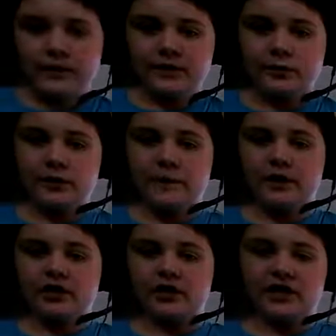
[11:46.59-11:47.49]
So you're pretty
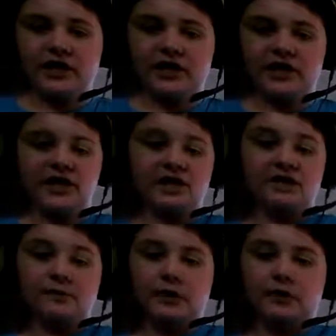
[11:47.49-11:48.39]
much just getting an
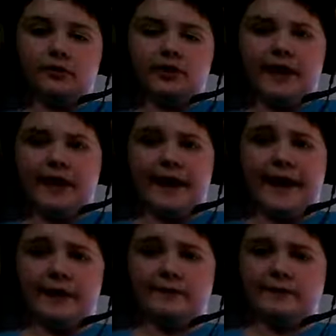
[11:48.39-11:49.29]
easy mode
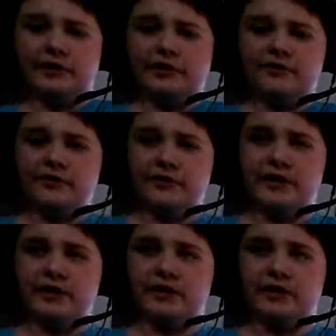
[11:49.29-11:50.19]
after you've
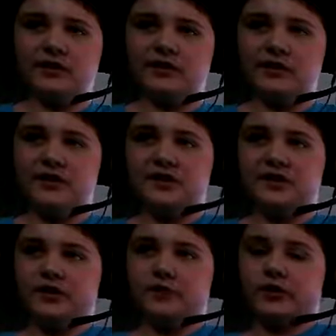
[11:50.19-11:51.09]
beaten the
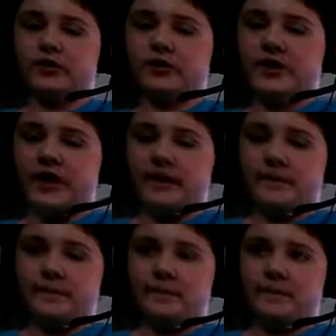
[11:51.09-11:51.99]
easy part of the
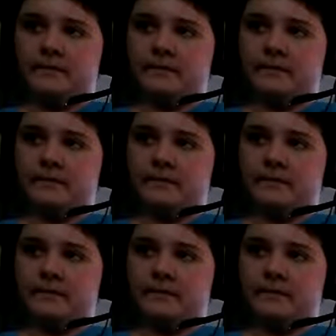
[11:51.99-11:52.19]
game.